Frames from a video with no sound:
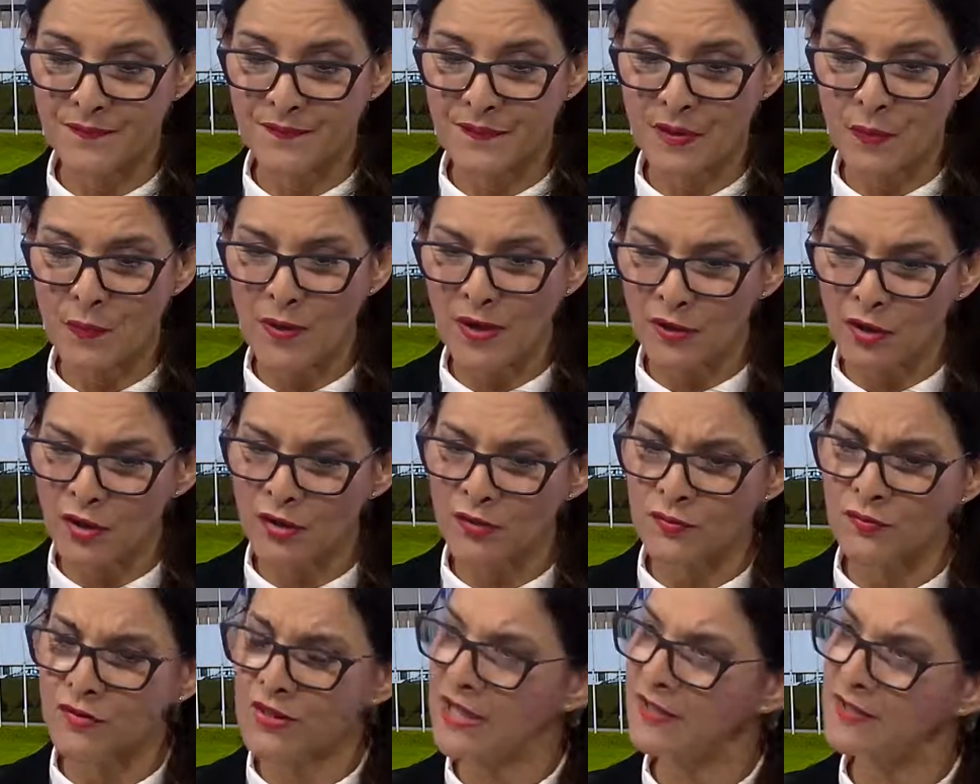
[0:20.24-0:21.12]
We are going
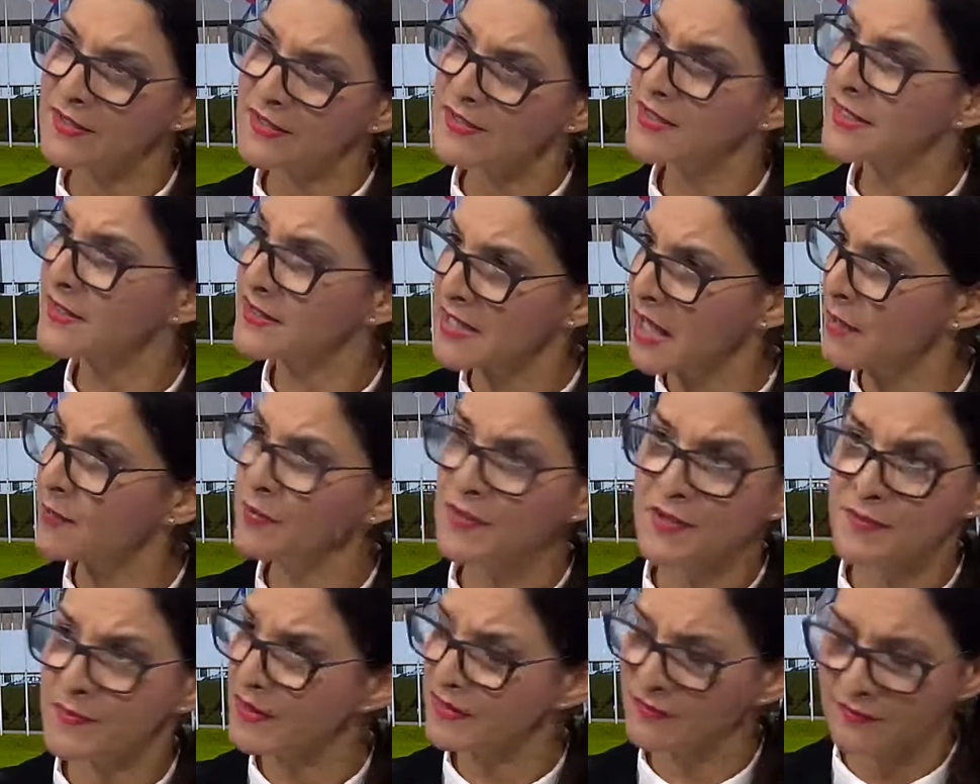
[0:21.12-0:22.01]
to take these
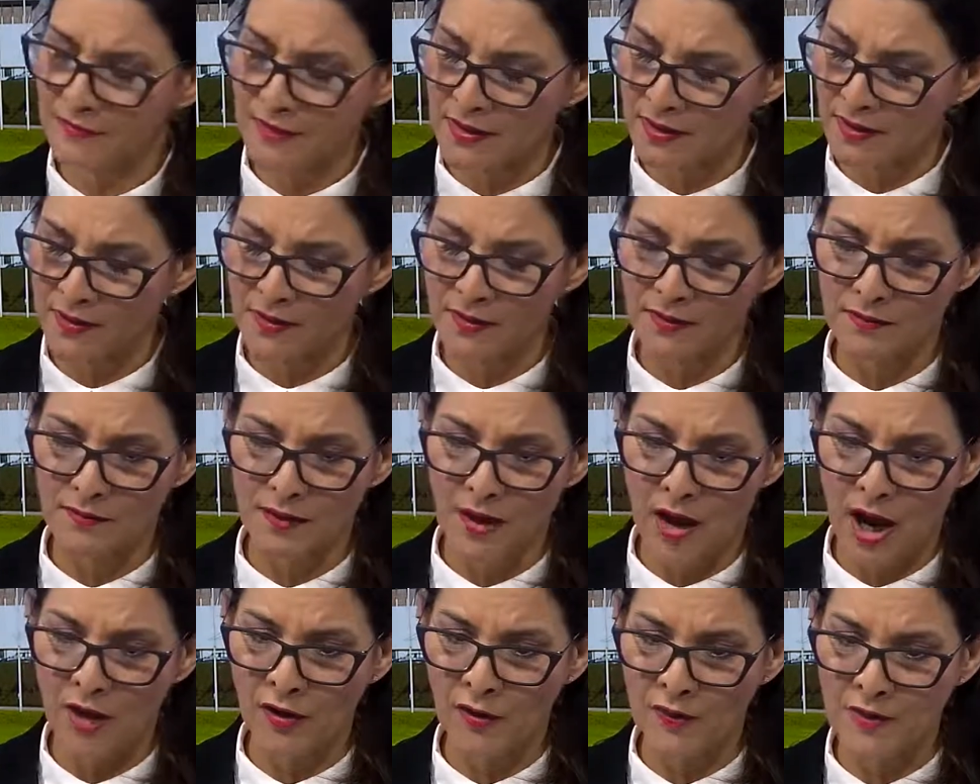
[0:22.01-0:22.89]
examples, but
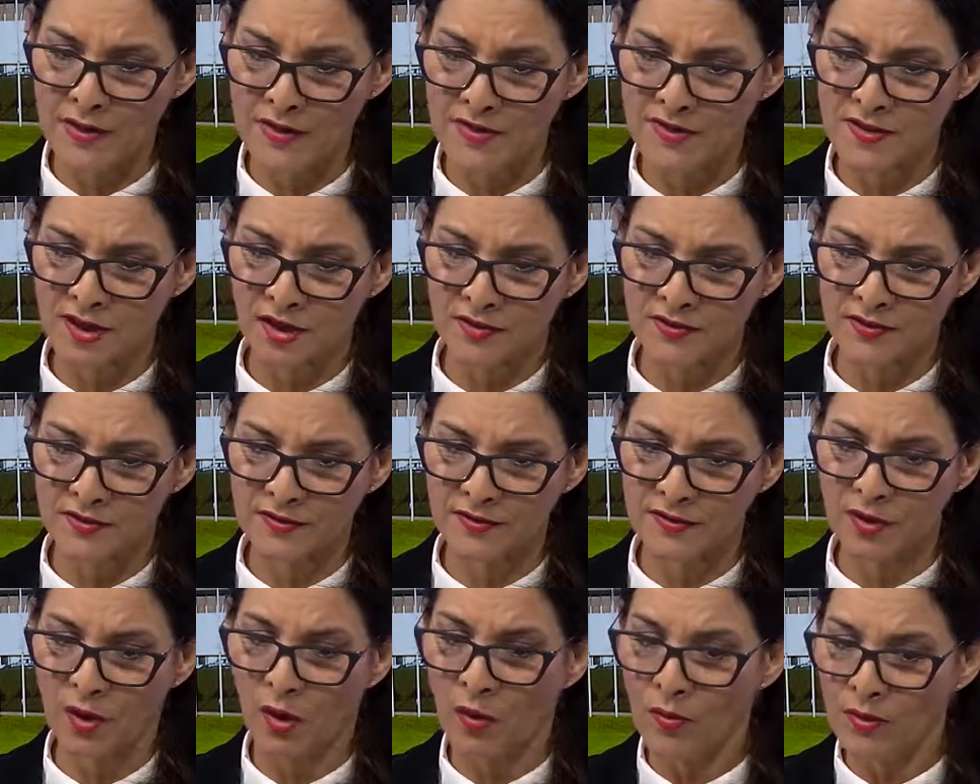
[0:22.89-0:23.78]
Hungary is not
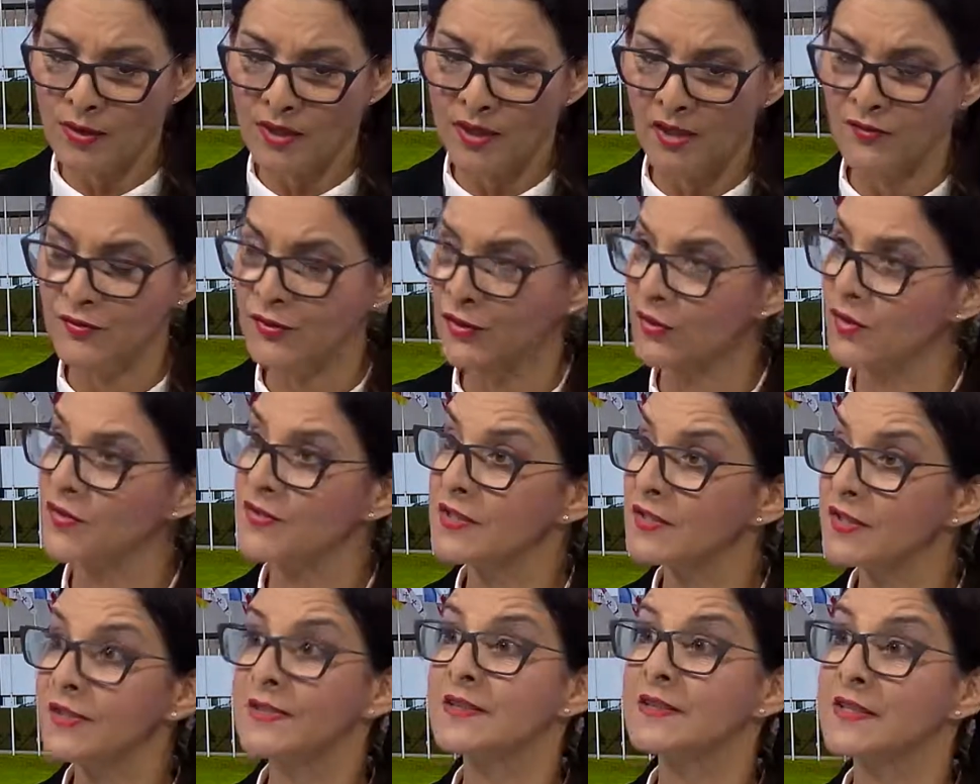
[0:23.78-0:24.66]
the only country
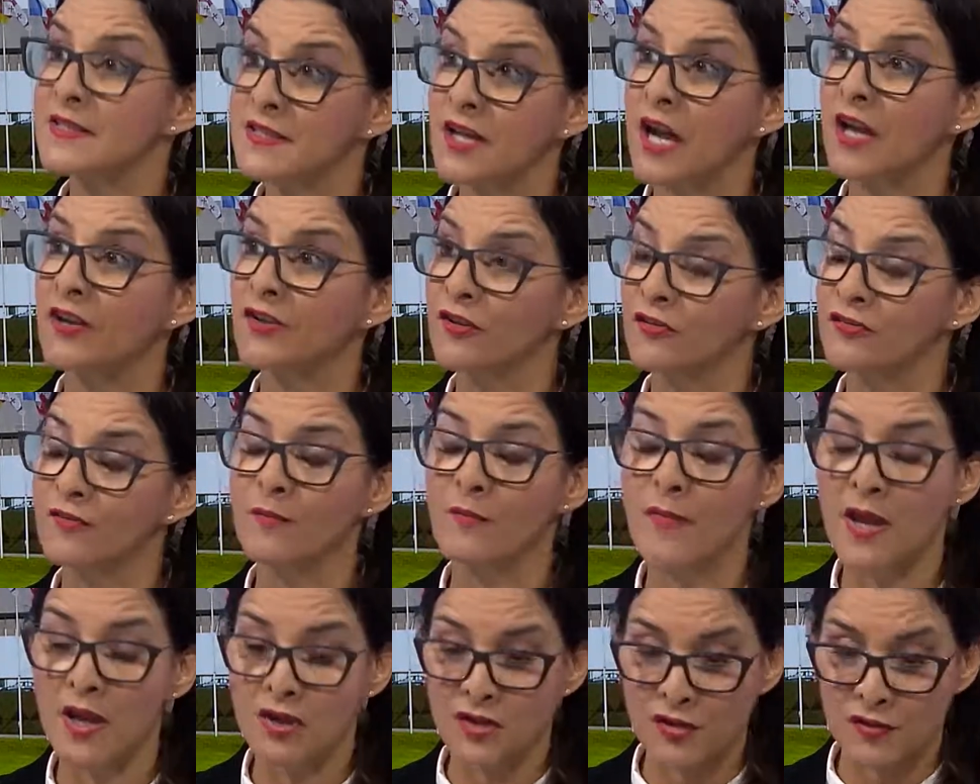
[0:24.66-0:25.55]
considering this kind of
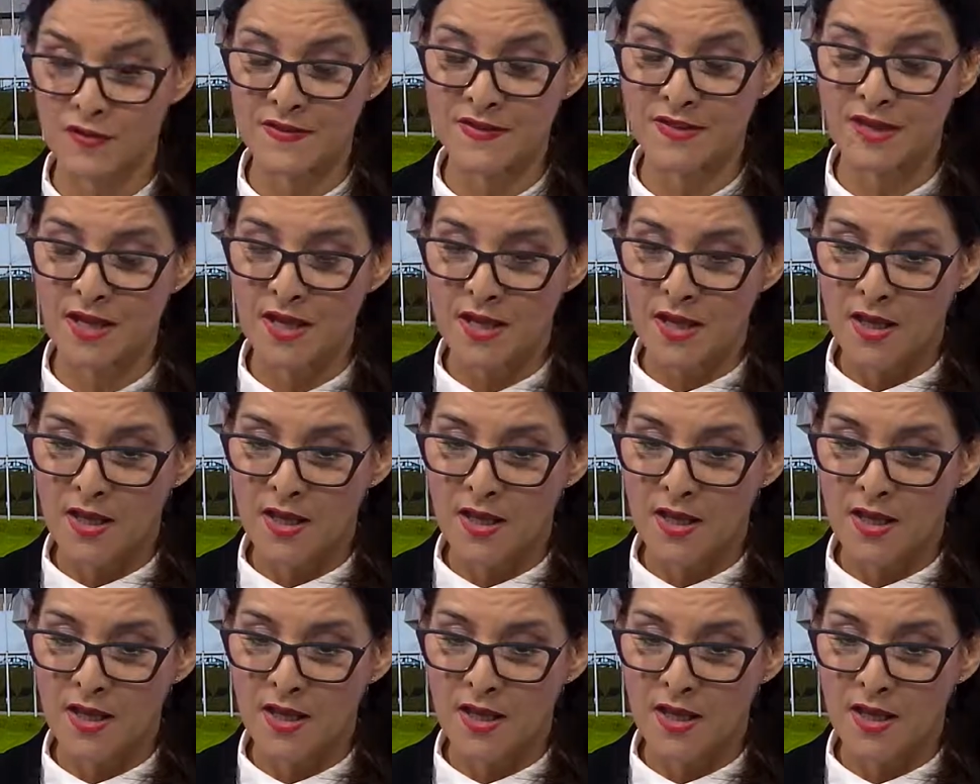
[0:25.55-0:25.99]
measures.